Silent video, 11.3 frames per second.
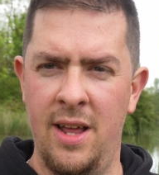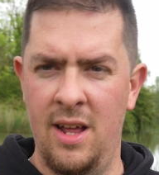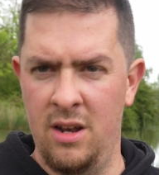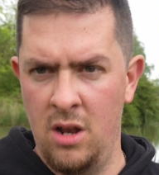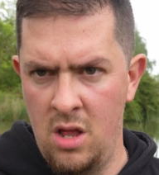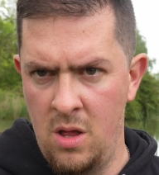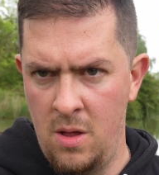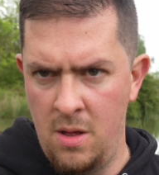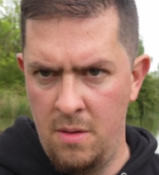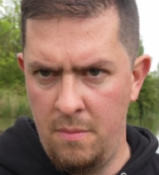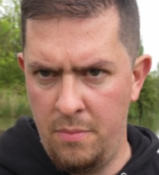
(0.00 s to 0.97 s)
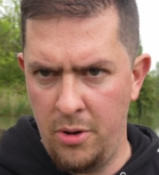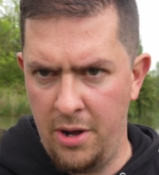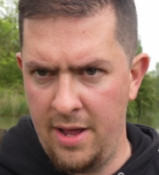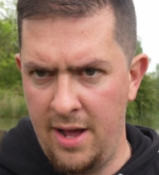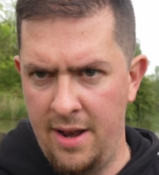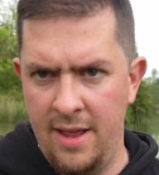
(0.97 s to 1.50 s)
that and put it
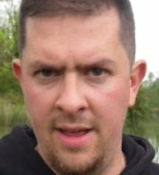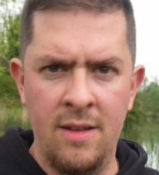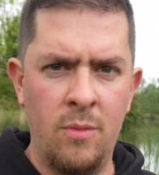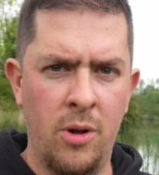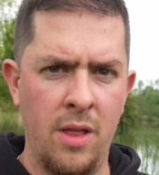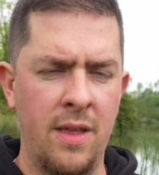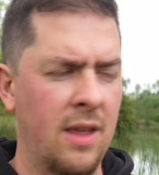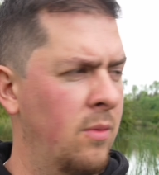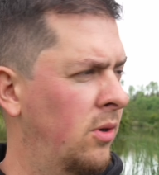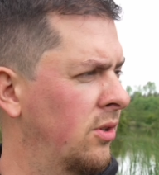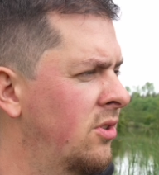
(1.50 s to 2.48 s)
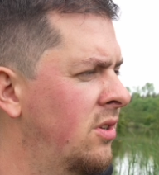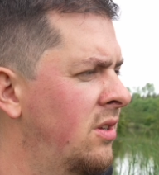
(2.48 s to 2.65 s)
down here, what I think it was,